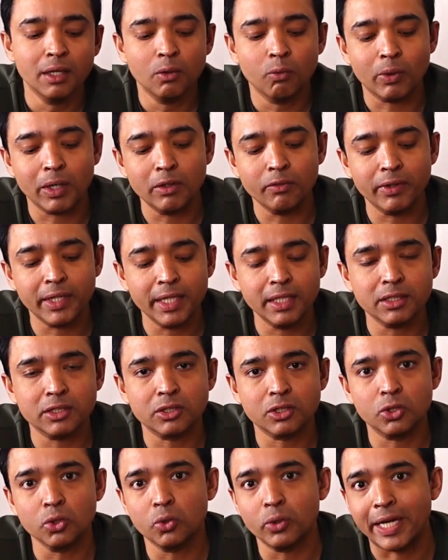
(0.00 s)
One way
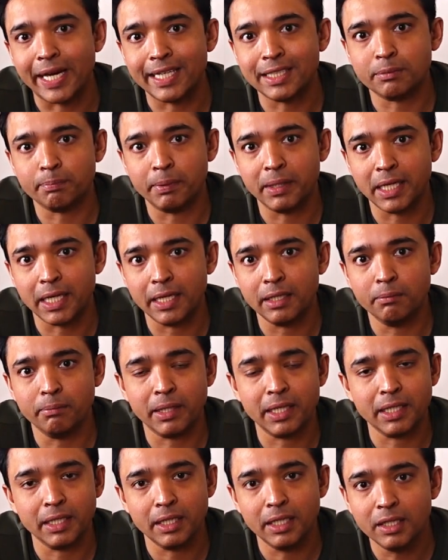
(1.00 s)
is to expedite
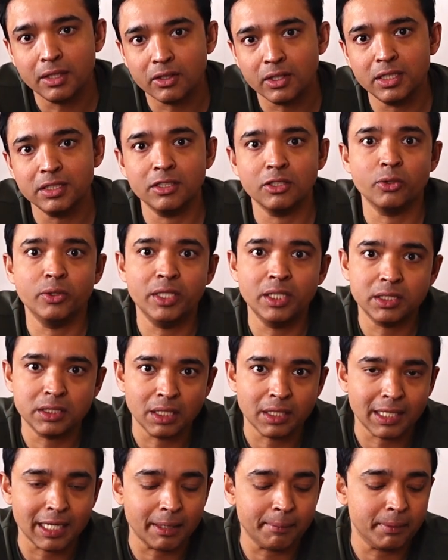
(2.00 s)
by increasing your
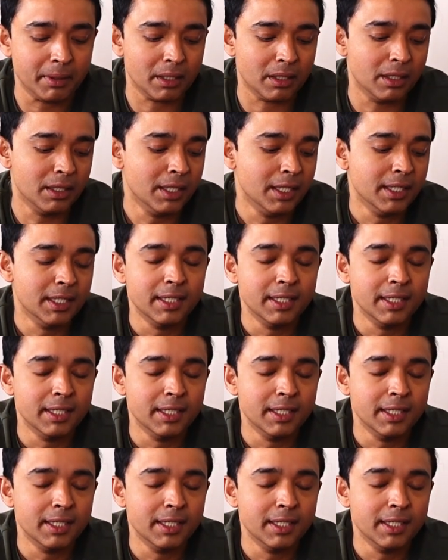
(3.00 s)
initial capital.